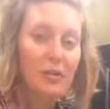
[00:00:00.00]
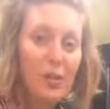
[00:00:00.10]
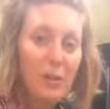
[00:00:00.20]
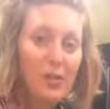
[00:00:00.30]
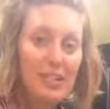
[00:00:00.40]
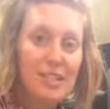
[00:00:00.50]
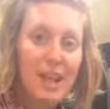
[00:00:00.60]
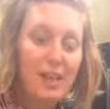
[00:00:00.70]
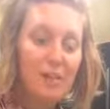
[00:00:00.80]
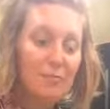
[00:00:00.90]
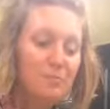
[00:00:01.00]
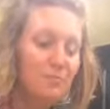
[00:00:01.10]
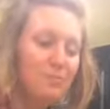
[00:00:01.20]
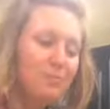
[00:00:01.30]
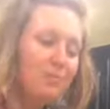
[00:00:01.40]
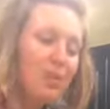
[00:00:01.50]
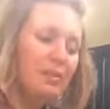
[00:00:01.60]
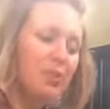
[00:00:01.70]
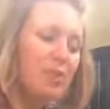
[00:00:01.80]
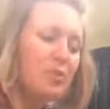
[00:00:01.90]
build this salad. You
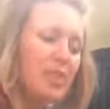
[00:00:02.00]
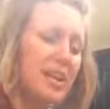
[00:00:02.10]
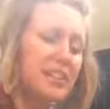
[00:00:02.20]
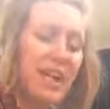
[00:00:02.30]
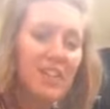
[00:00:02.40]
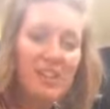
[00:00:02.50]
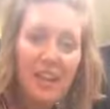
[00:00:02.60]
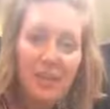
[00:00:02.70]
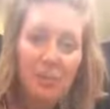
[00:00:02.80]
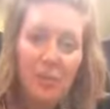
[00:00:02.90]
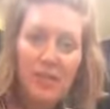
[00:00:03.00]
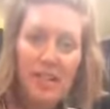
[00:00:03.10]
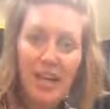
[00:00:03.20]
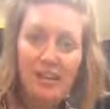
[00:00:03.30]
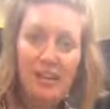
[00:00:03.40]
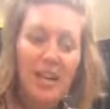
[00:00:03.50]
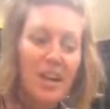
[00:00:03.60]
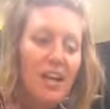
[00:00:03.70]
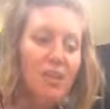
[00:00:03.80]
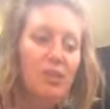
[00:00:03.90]
can use that salad cutting bowl set.
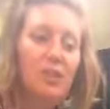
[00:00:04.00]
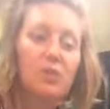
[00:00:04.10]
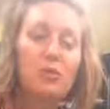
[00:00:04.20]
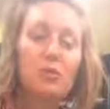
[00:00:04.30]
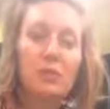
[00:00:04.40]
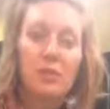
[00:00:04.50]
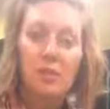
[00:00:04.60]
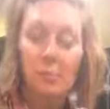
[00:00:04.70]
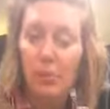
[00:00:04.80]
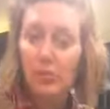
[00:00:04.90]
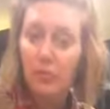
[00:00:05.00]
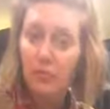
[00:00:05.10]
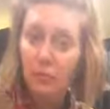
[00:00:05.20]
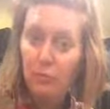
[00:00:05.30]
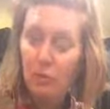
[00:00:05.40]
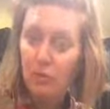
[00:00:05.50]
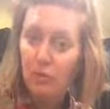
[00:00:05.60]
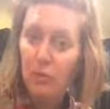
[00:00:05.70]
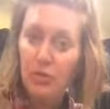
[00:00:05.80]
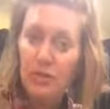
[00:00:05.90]
You could use the build your
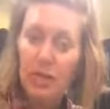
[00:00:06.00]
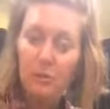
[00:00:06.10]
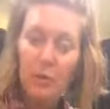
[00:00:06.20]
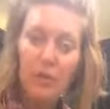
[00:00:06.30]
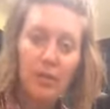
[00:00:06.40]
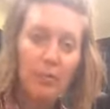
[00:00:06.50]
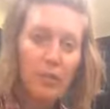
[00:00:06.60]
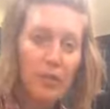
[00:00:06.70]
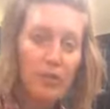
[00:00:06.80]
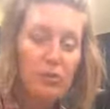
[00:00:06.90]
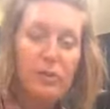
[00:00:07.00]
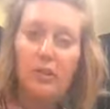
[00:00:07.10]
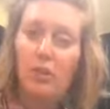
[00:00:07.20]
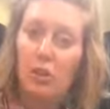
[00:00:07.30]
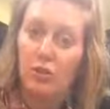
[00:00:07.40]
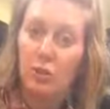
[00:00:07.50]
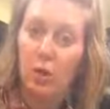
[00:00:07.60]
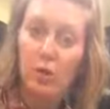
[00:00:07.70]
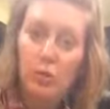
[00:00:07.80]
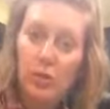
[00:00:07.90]
own salad bar in your fridge using the large square
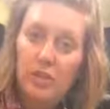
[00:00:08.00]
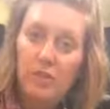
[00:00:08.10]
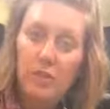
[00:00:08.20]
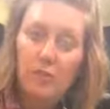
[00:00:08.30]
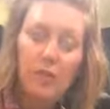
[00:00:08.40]
cool and serve,